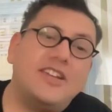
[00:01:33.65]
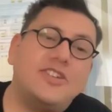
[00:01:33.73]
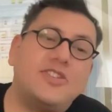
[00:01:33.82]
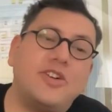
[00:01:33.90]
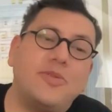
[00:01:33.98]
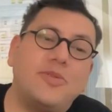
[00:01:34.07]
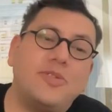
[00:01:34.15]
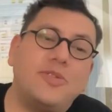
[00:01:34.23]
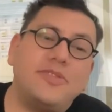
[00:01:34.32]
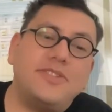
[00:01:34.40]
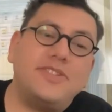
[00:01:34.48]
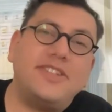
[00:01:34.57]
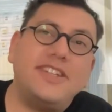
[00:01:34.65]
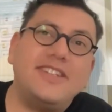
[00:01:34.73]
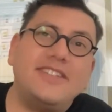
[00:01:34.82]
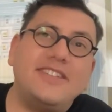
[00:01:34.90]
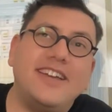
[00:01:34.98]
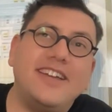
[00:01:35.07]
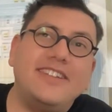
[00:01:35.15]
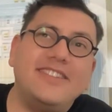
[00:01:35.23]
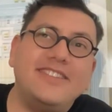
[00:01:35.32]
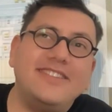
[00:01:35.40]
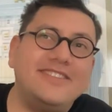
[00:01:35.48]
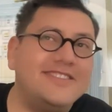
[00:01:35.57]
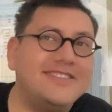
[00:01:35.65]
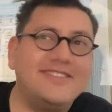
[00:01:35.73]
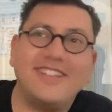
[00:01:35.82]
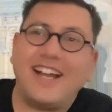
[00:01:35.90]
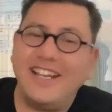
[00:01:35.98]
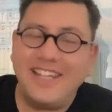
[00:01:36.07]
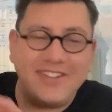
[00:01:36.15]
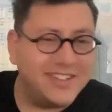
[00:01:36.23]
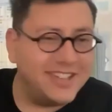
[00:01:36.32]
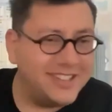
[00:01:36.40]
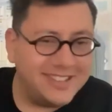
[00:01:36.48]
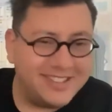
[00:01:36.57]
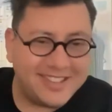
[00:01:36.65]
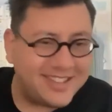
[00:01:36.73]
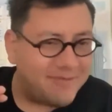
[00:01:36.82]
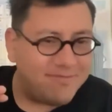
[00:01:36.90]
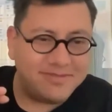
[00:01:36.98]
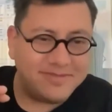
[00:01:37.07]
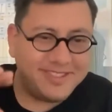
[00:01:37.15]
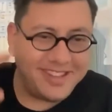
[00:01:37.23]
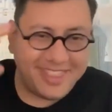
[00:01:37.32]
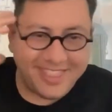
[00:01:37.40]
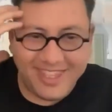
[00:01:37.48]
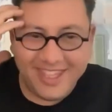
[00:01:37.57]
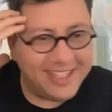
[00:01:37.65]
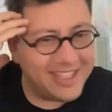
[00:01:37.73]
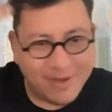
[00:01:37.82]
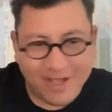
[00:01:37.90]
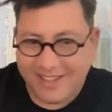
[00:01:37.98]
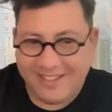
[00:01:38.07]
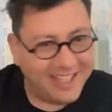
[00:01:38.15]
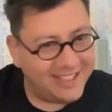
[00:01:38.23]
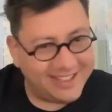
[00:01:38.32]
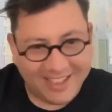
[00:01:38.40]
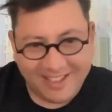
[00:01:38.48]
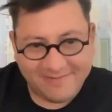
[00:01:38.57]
so since then i never stopped thinking about data